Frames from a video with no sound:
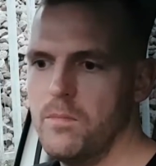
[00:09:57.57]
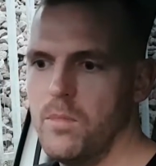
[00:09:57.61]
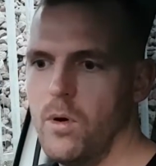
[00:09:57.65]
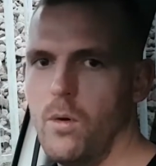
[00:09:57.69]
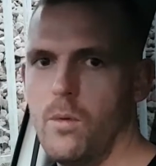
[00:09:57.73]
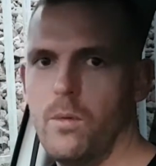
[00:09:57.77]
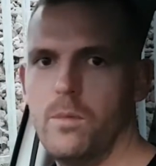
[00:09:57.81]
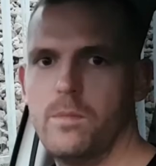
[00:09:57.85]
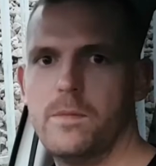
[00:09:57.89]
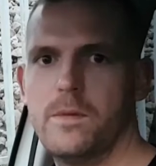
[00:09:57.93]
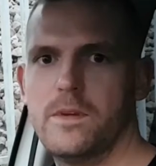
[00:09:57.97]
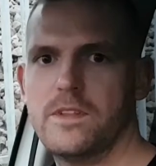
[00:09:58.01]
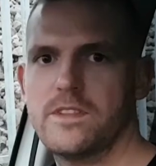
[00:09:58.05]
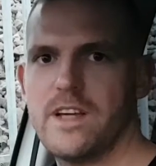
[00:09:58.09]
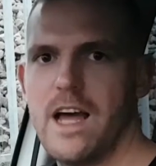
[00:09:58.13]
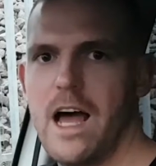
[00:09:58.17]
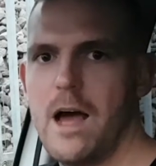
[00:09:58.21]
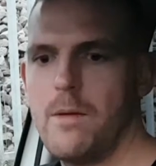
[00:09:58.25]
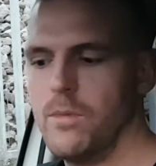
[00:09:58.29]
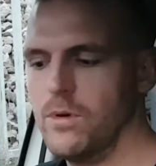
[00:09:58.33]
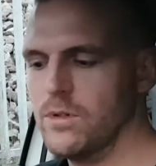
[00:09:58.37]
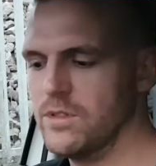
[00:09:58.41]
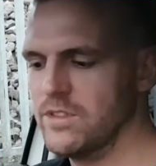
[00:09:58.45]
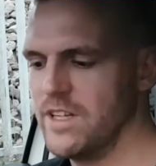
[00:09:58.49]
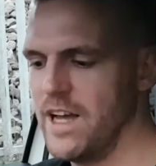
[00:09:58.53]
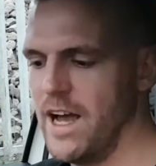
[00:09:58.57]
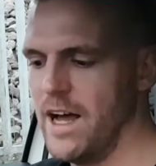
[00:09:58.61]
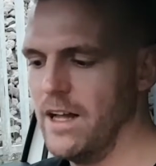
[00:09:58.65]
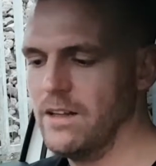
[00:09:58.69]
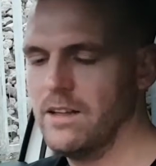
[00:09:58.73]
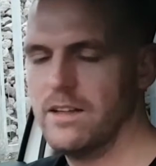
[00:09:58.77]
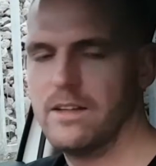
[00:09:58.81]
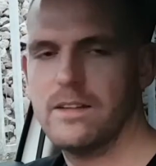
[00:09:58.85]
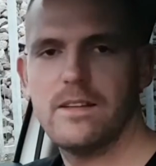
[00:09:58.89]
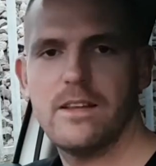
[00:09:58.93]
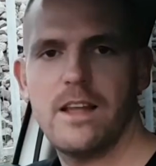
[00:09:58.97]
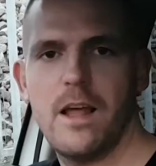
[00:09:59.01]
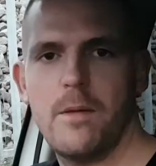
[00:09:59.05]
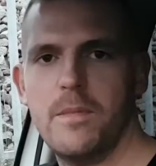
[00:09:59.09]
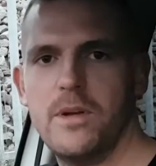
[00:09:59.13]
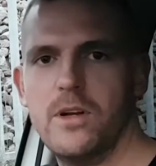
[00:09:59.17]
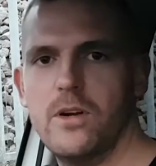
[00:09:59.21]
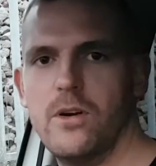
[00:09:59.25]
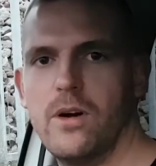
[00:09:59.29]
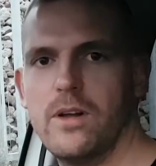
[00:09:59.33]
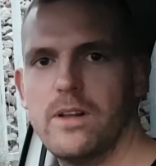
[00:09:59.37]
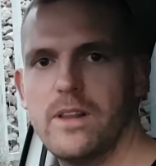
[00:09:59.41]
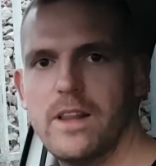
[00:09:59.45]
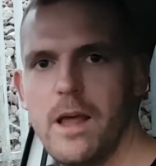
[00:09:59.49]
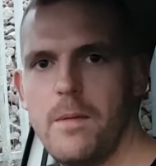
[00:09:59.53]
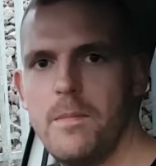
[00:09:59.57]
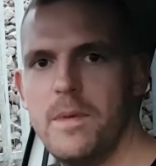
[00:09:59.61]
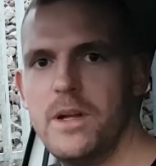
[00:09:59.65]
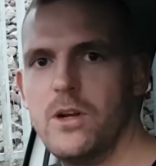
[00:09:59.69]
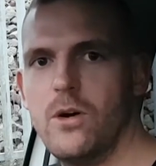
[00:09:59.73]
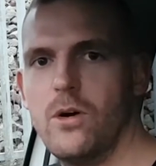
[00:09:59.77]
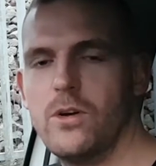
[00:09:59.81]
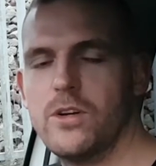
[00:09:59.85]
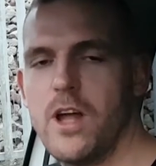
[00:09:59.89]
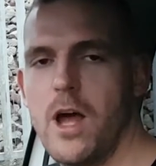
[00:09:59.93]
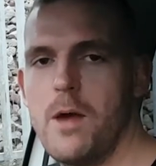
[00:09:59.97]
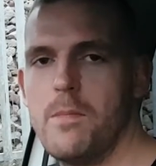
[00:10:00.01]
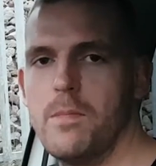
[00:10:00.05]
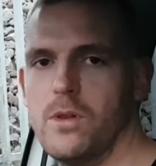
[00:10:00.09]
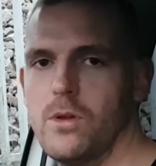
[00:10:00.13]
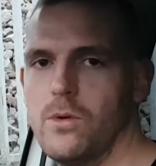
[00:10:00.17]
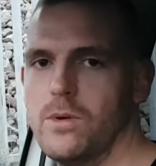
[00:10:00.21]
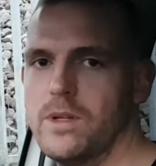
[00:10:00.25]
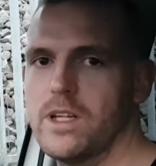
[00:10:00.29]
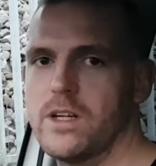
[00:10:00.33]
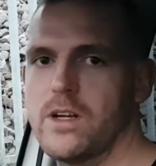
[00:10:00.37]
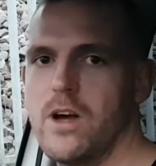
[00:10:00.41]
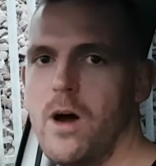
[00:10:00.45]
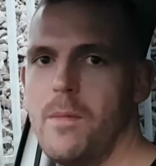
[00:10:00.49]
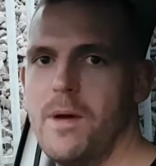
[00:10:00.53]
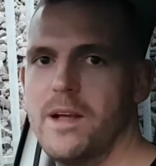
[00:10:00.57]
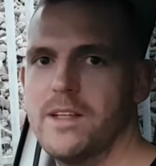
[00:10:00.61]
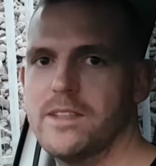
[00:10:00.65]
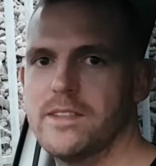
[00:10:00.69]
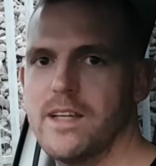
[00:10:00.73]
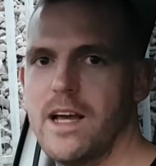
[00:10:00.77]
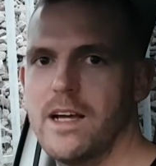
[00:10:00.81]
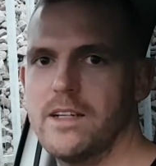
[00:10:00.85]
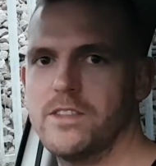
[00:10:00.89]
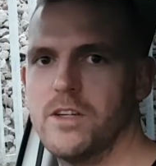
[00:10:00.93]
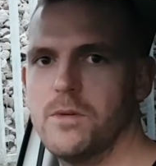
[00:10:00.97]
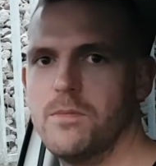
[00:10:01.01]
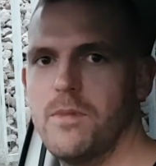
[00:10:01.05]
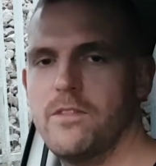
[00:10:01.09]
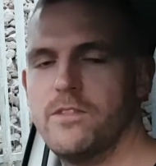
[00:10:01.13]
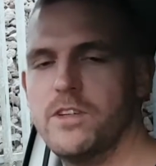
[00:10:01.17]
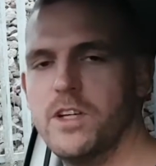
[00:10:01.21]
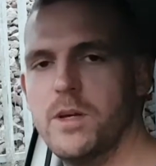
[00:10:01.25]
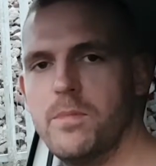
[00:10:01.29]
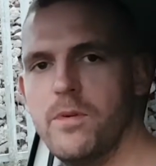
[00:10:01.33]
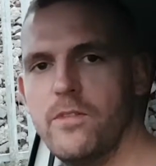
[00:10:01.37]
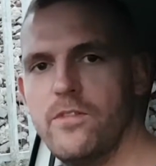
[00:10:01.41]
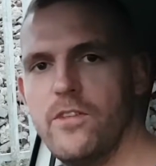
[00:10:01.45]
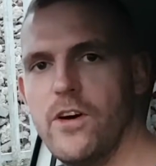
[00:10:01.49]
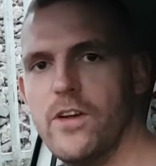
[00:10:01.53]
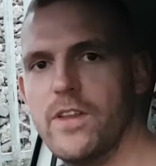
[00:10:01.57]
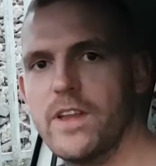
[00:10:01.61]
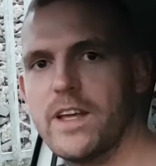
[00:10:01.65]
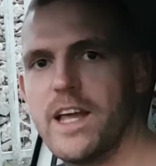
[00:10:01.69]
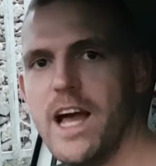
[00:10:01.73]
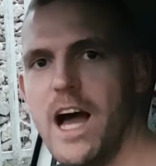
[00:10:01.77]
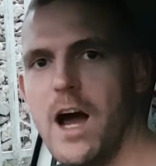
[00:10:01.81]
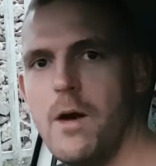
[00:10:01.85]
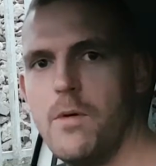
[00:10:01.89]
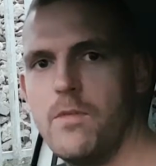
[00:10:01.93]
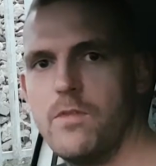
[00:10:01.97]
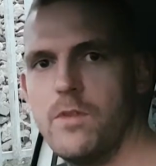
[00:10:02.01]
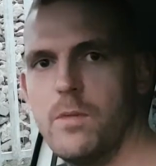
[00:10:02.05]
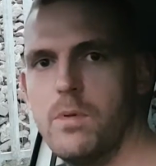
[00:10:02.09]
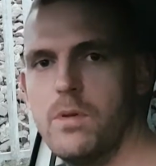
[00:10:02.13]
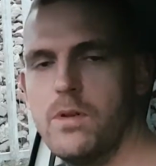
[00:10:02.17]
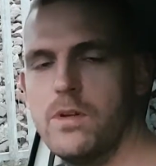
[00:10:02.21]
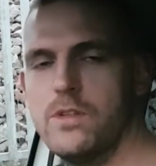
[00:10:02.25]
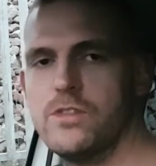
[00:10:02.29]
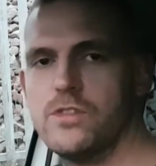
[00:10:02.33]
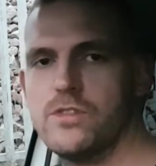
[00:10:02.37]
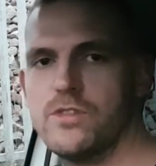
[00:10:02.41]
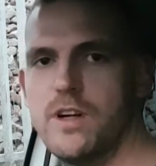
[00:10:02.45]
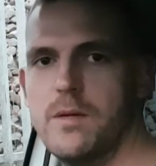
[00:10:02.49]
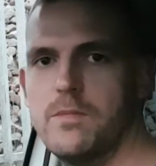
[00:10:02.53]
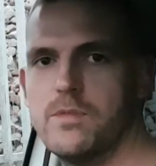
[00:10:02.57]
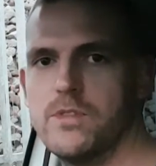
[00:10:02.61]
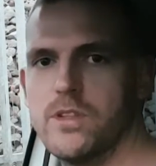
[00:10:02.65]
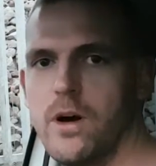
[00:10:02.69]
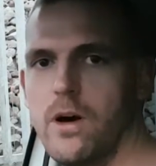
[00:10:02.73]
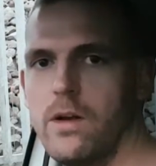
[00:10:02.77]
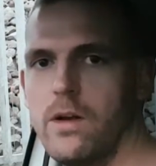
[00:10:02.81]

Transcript: But Time will tell. Let me know down below in the comments section whether you prefer the car with the blue strips